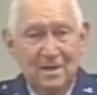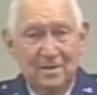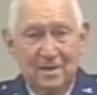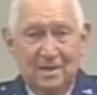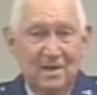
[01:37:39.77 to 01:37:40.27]

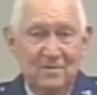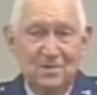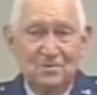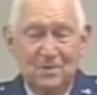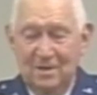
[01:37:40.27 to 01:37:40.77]
they gave
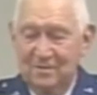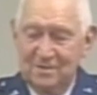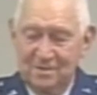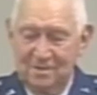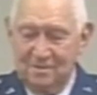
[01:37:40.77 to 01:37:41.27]
each one of
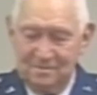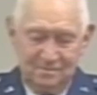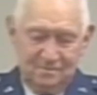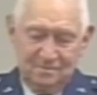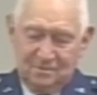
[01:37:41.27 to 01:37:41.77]
us a little
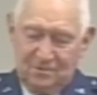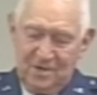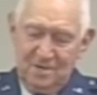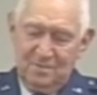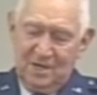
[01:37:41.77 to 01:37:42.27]

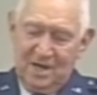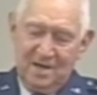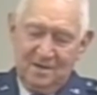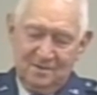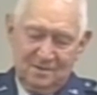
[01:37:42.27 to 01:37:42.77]
green
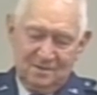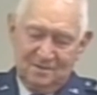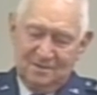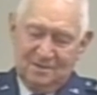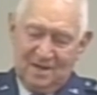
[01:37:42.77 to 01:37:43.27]
banana,
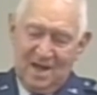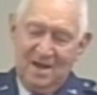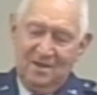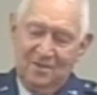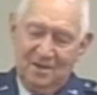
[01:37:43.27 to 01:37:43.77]
this
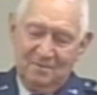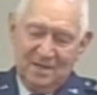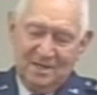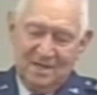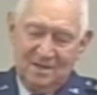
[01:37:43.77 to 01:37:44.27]
tiny thing
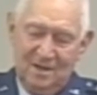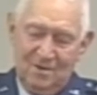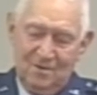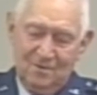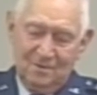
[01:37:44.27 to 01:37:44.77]
about that
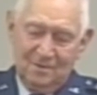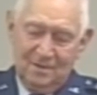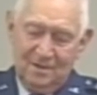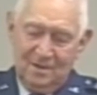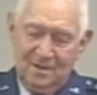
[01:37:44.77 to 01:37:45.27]
long,
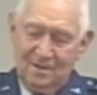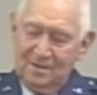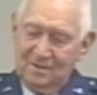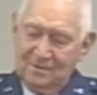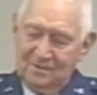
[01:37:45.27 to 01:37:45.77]

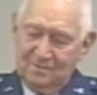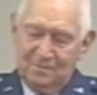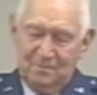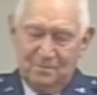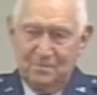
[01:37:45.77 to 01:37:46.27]
you know,
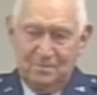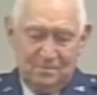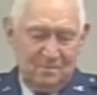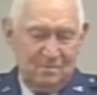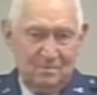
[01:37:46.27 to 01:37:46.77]

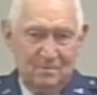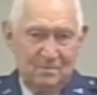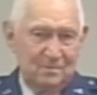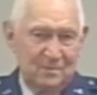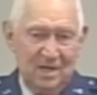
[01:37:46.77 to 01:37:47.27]

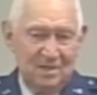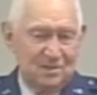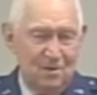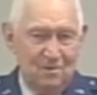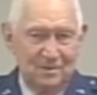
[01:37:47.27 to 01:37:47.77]
not as
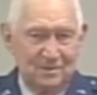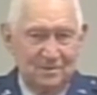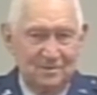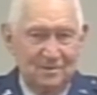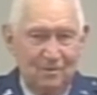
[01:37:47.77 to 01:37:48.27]
long as
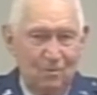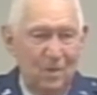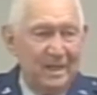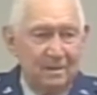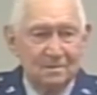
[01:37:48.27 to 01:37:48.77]
a, a
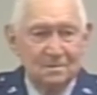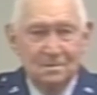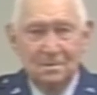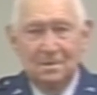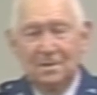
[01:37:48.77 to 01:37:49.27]
wiener,
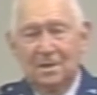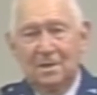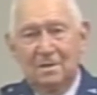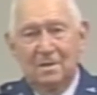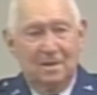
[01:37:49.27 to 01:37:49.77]

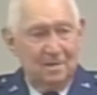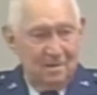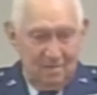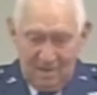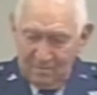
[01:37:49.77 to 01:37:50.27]

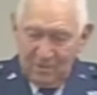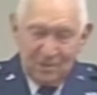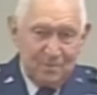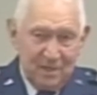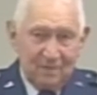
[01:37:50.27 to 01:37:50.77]
and not
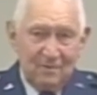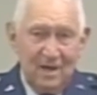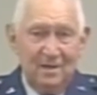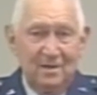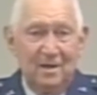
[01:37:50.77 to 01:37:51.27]
much bigger
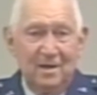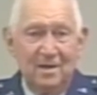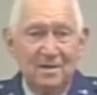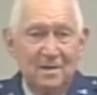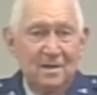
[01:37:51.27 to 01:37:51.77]
around than that.
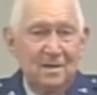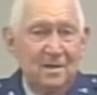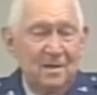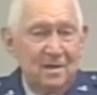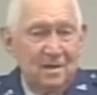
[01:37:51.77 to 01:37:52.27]

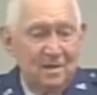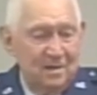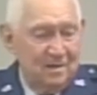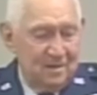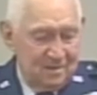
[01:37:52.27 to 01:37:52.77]

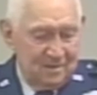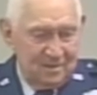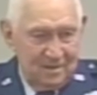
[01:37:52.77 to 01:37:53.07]
And uh,